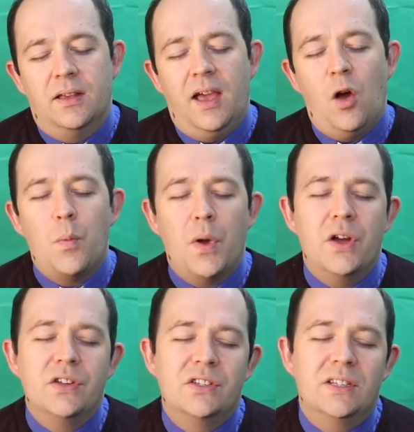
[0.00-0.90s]
help
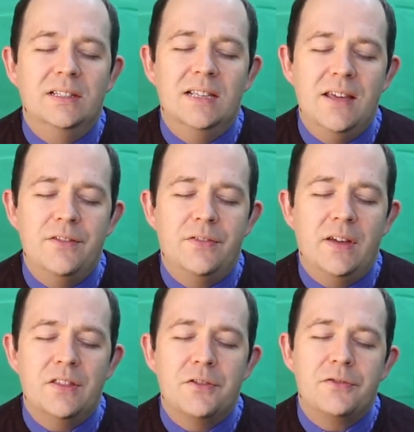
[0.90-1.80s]
us to live
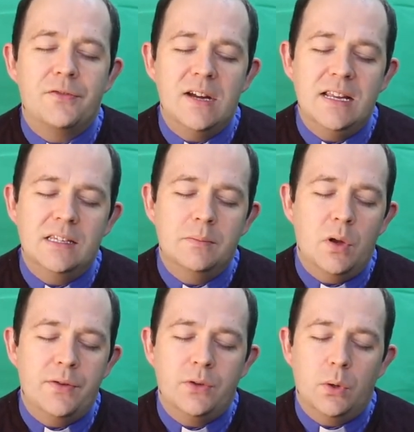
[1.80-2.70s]
in the freedom
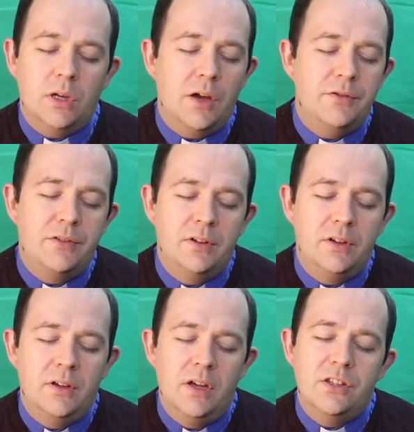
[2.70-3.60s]
of your love,
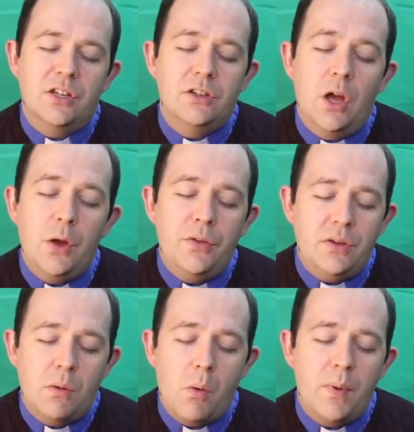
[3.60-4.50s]
to know that
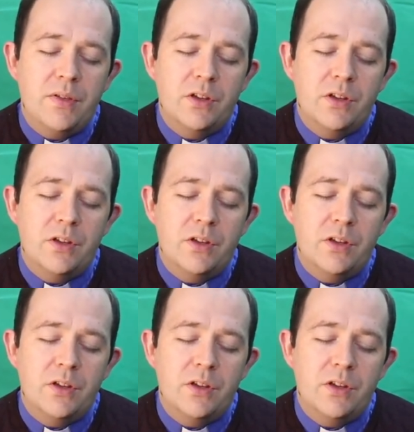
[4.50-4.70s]
you are with